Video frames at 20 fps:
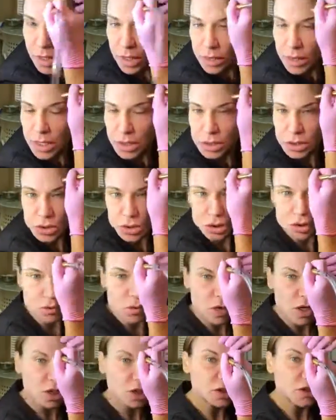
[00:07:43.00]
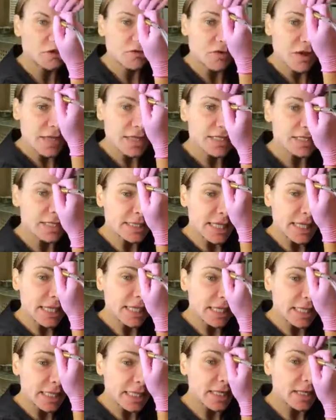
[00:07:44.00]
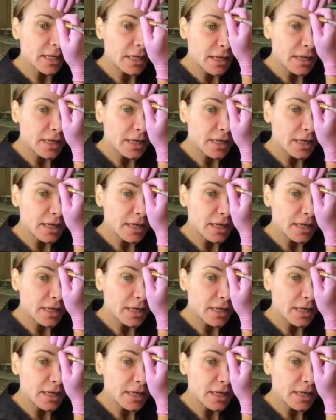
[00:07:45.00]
And then you should wash your face daily.